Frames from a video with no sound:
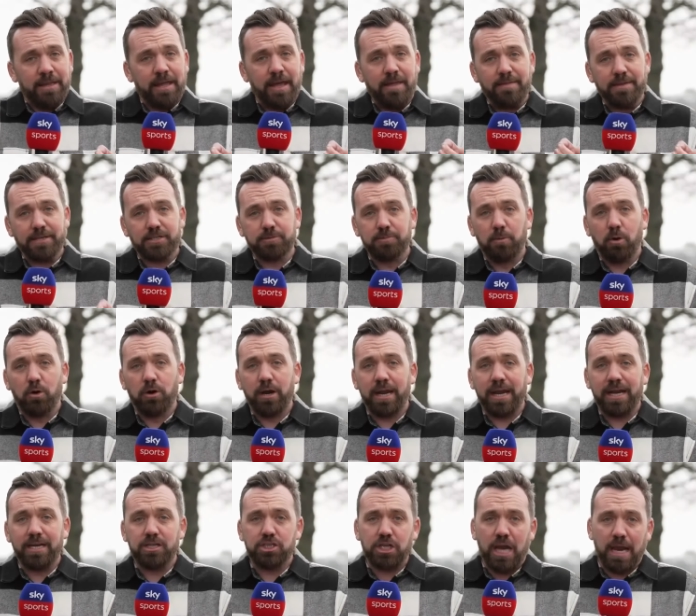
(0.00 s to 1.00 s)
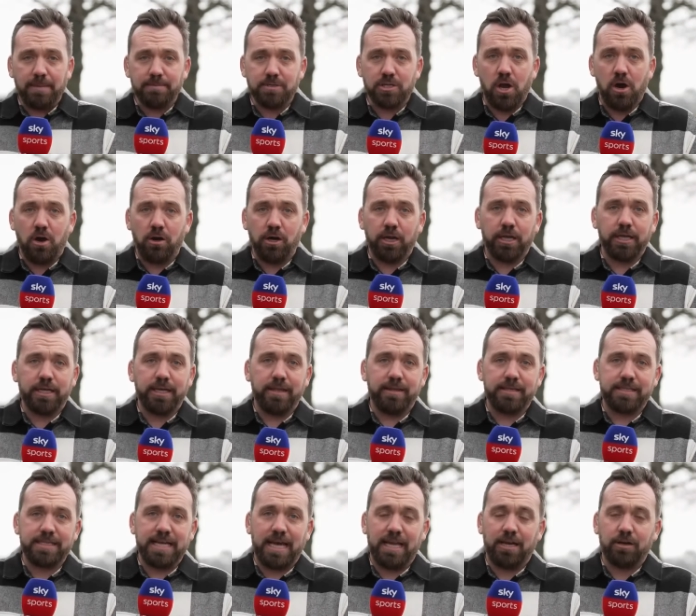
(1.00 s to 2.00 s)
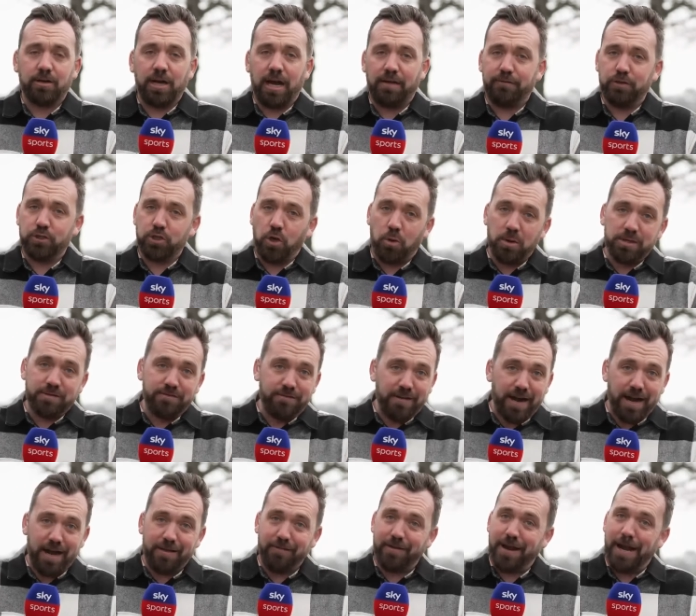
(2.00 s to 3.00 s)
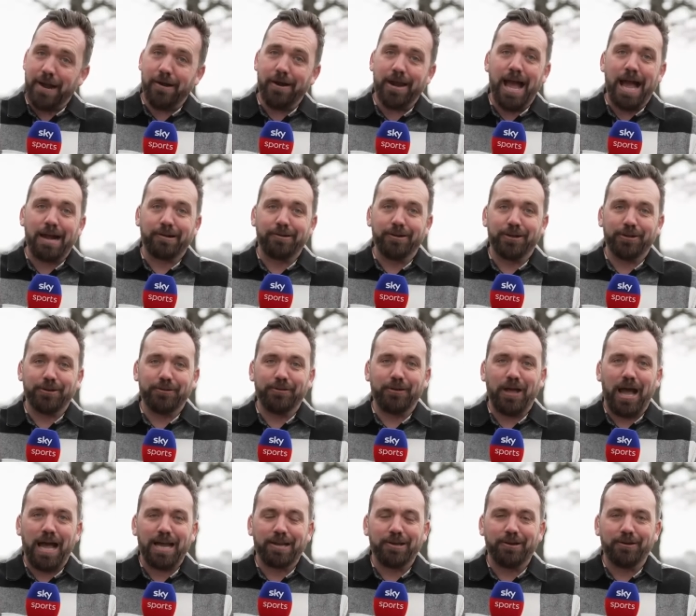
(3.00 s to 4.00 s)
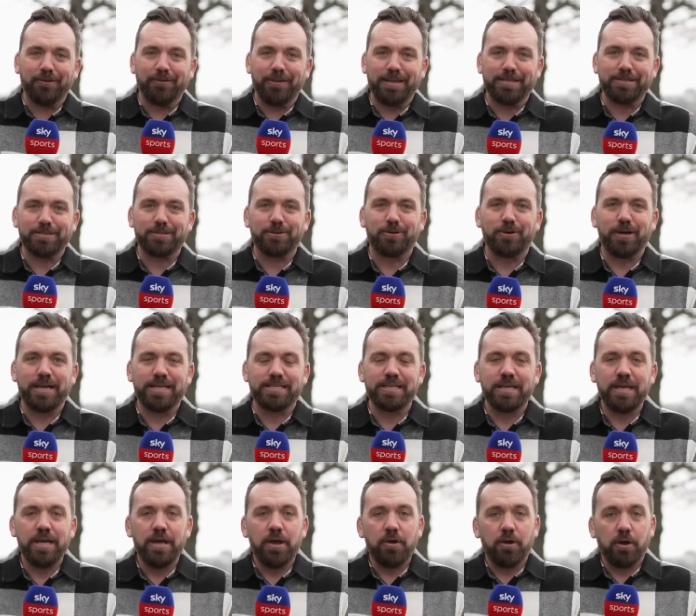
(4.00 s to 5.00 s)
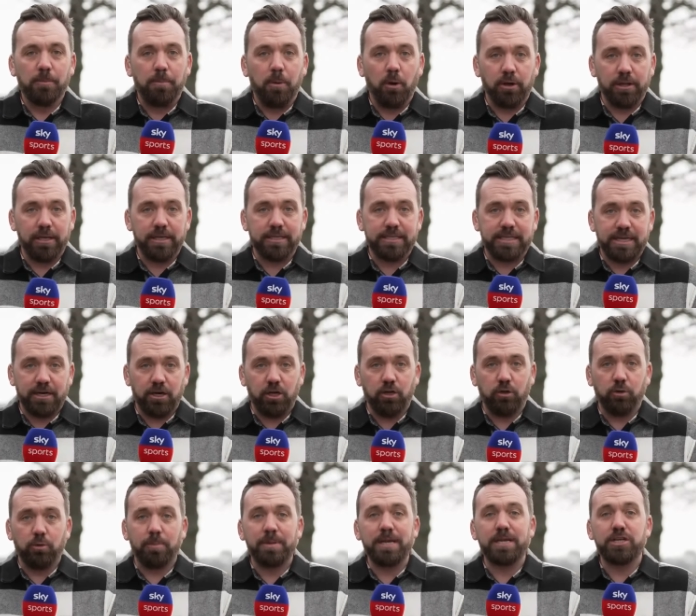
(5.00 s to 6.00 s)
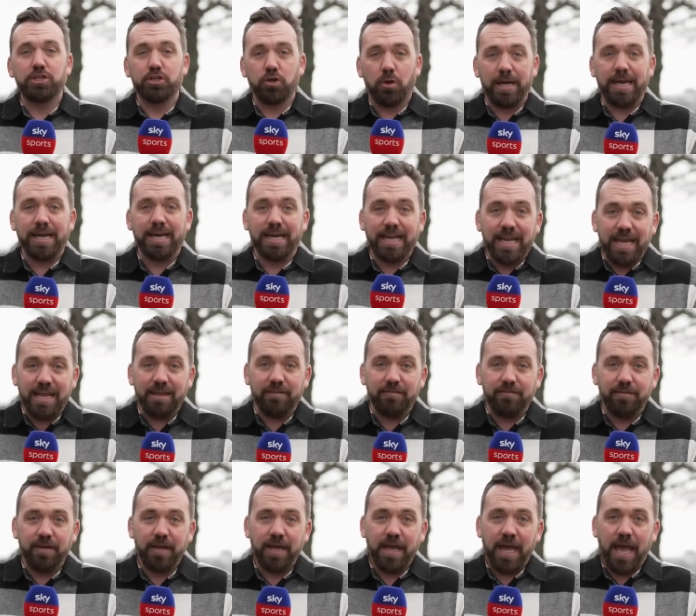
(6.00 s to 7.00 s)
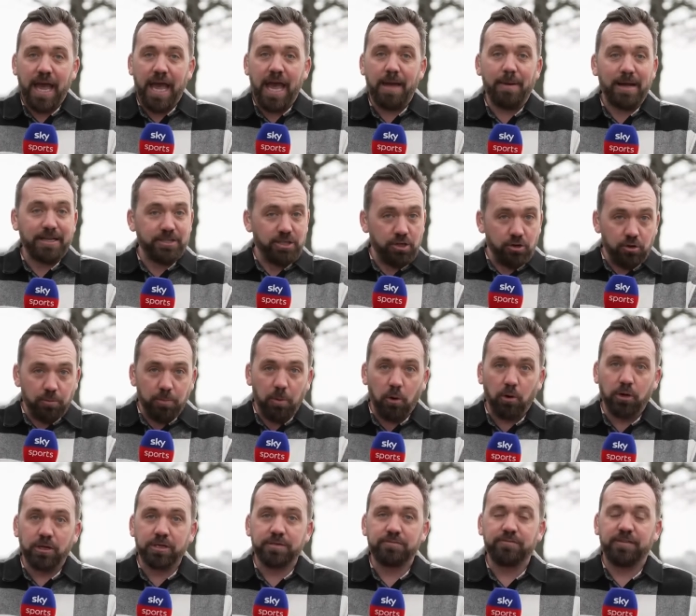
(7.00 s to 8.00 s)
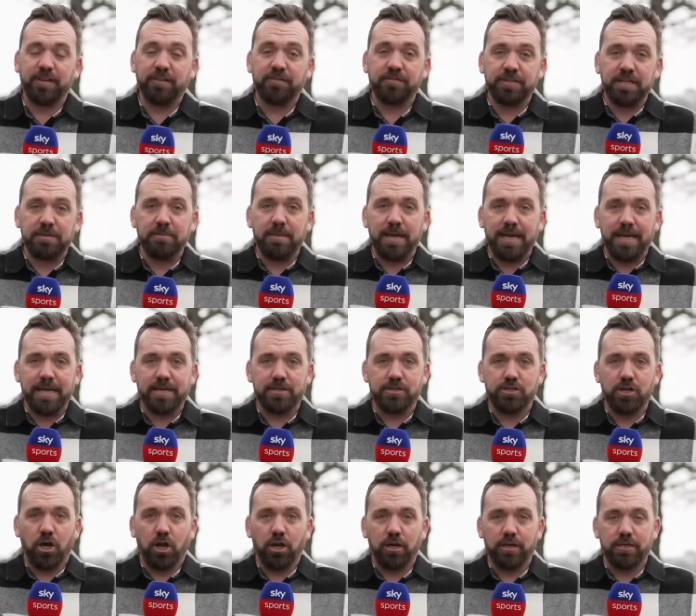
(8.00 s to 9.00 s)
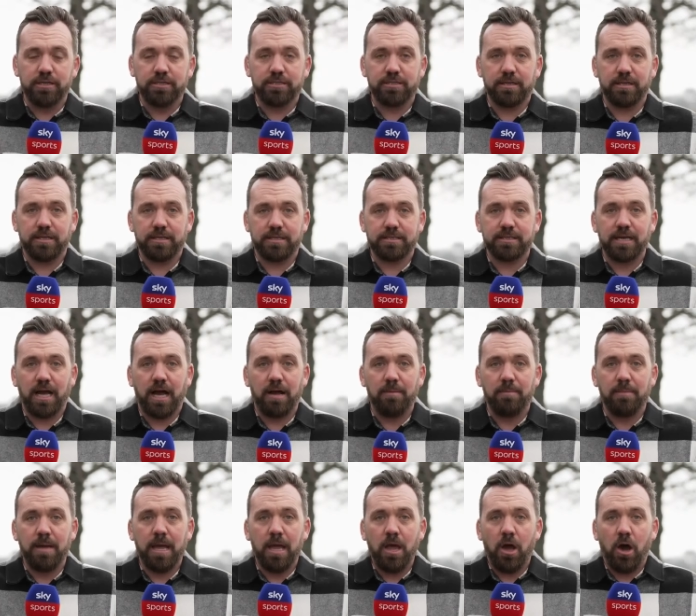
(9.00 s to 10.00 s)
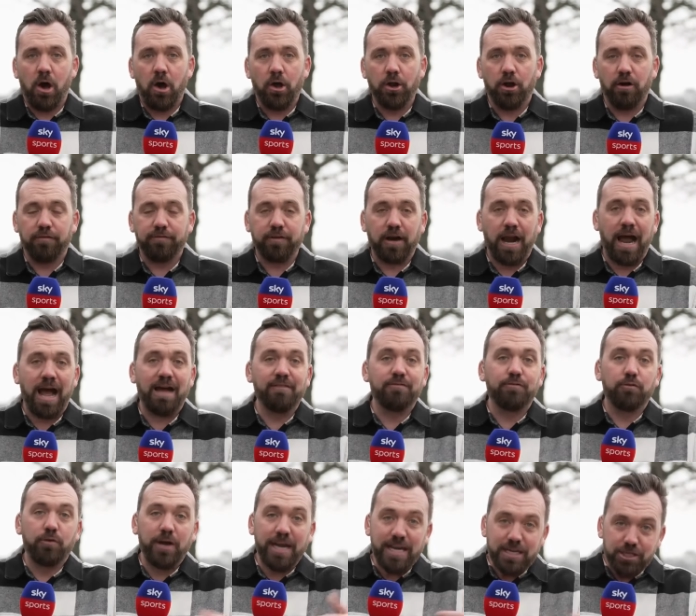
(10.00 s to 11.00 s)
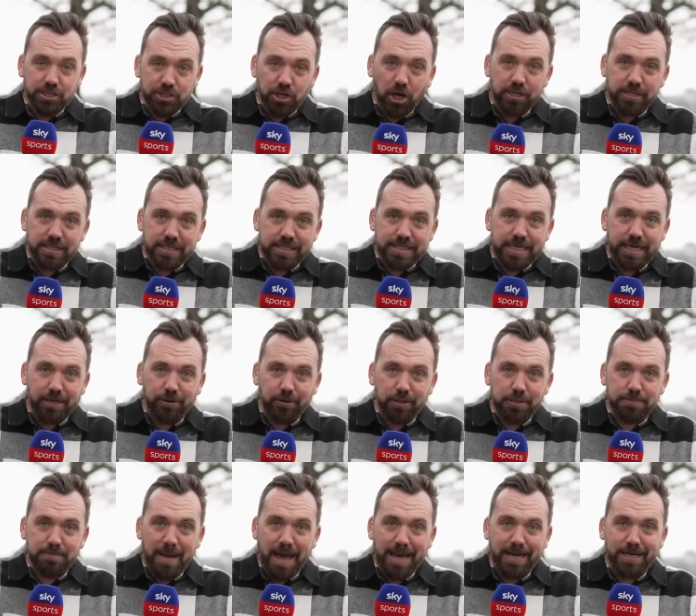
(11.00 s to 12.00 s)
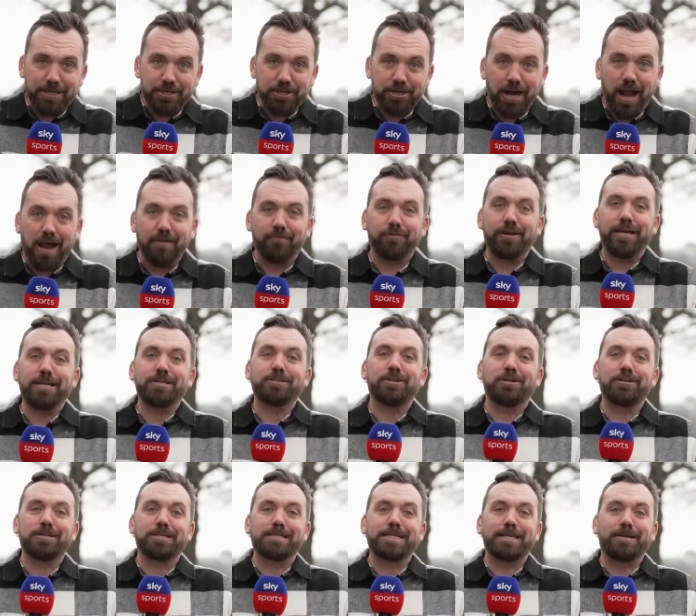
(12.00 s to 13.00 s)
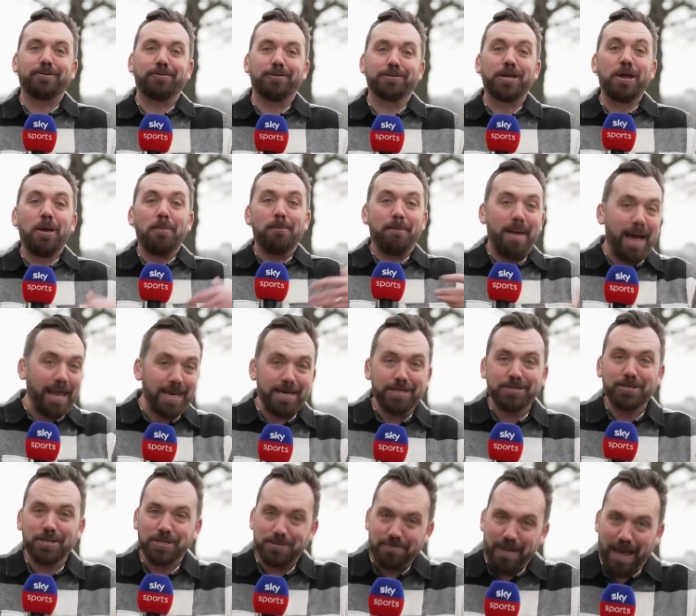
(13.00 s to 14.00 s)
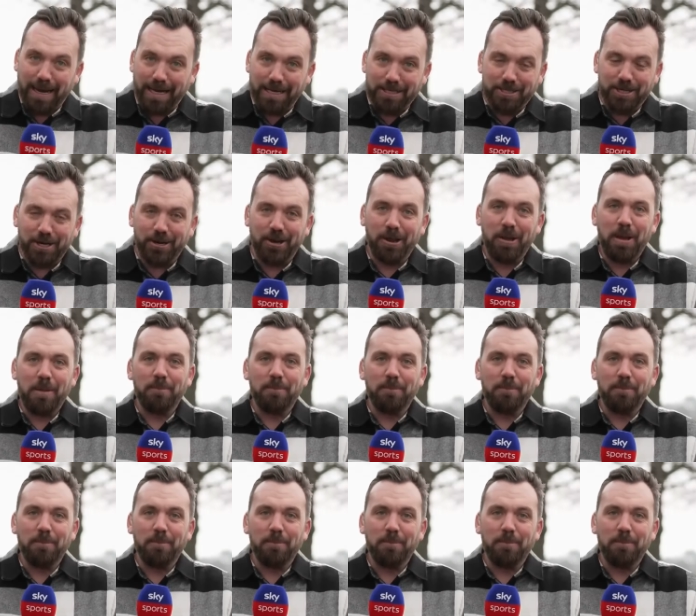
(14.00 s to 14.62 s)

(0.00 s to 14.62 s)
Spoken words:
then this morning, James Corrigan in the Telegraph, who's always very, very accurate in these stories, reported that Tyrrell will be joining LIV. As you reported, $50 million the sum on offer. I've reached out to Tyrrell's manager. I've reached out to Tyrrell's manager's manager.